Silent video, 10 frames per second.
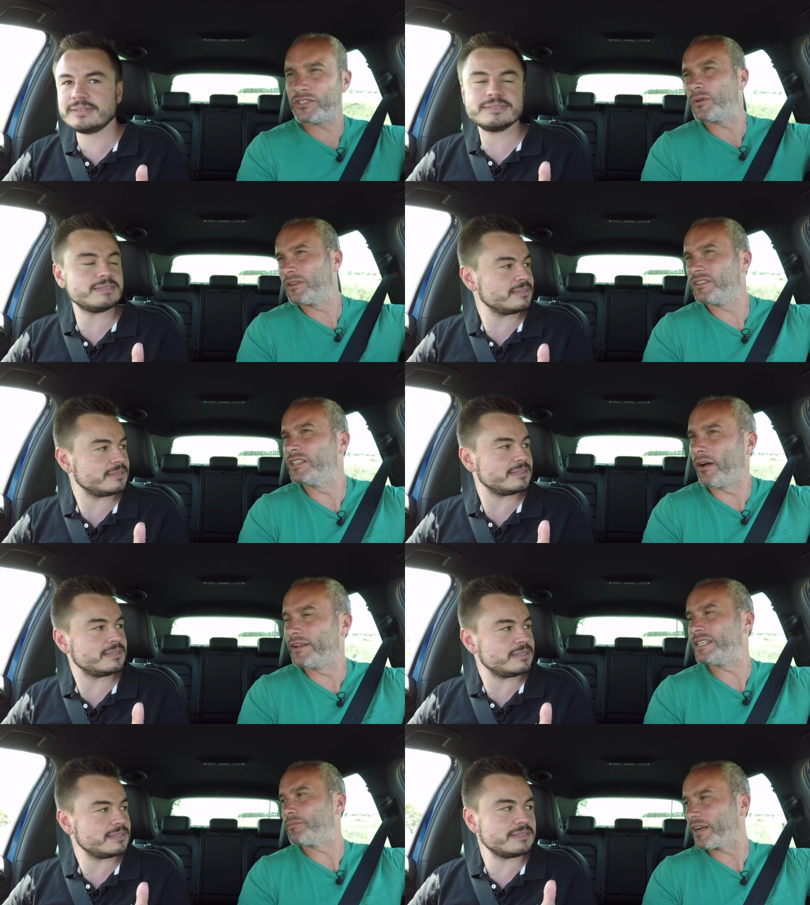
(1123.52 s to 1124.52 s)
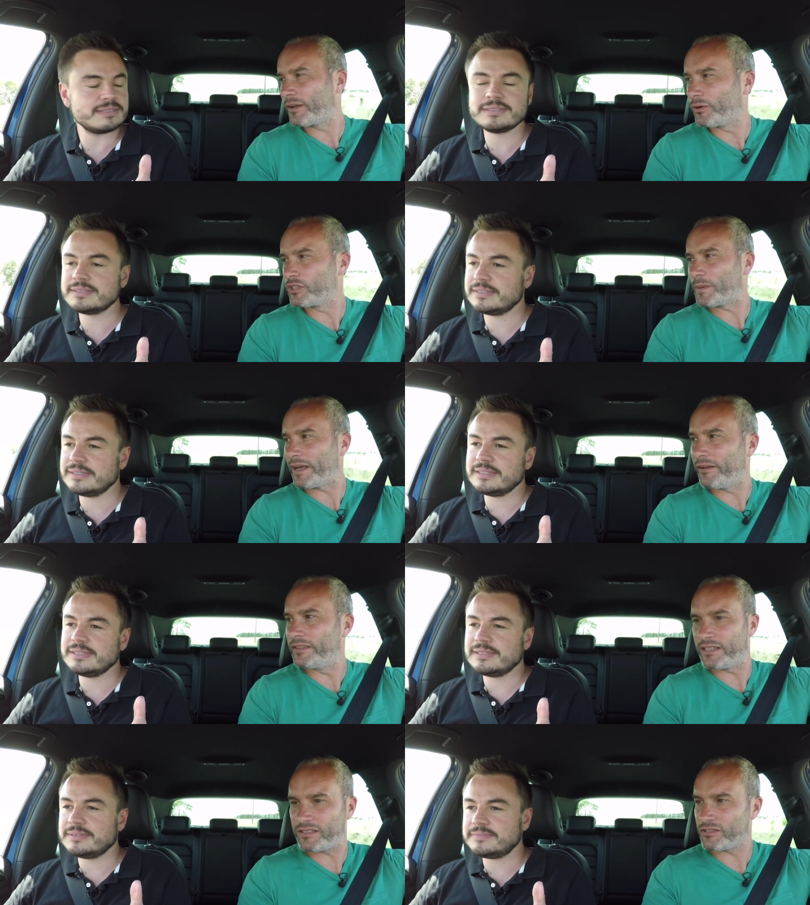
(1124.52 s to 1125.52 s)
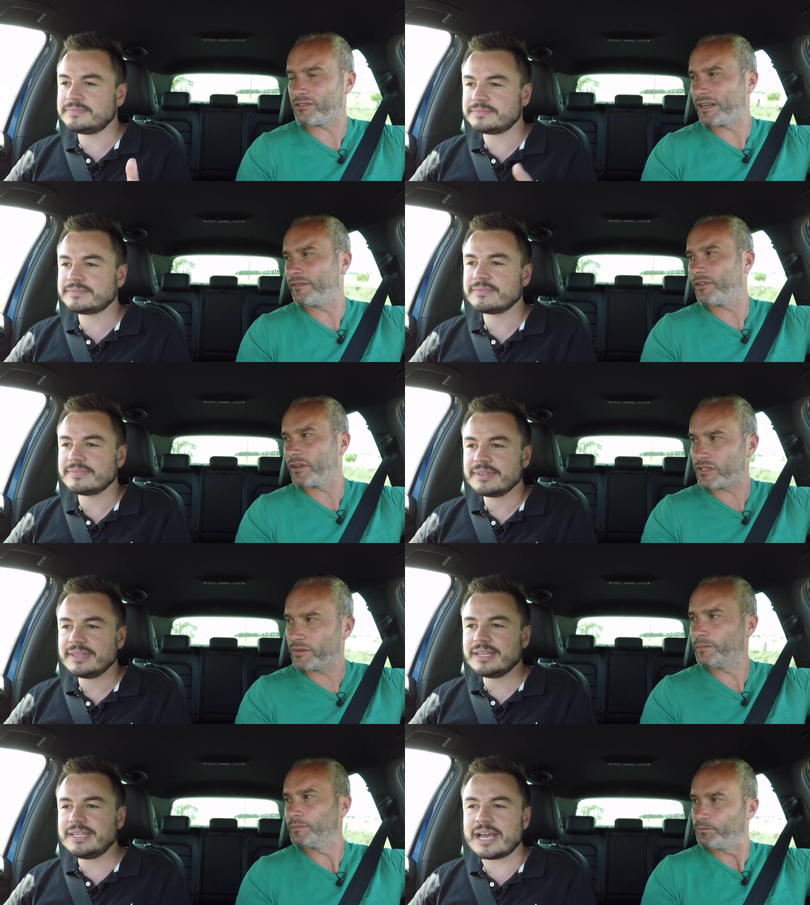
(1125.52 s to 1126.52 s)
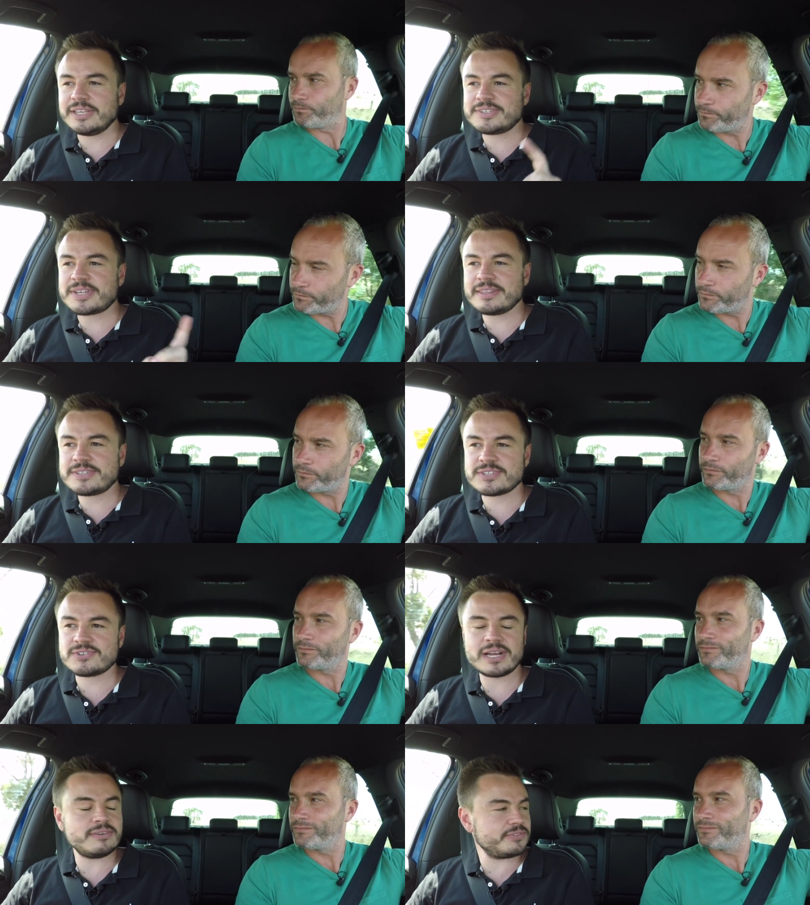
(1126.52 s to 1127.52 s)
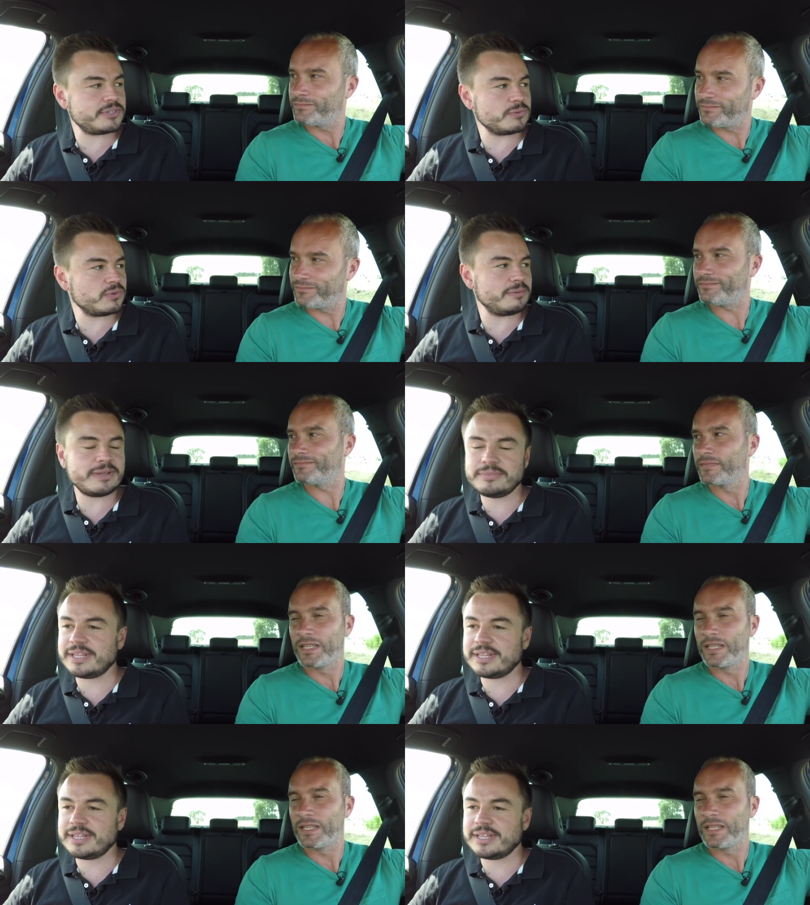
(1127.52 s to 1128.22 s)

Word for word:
Speaker 1: 290 brake horsepower in this Australian version.
Speaker 2: Now, you say this Australian version, what do you mean by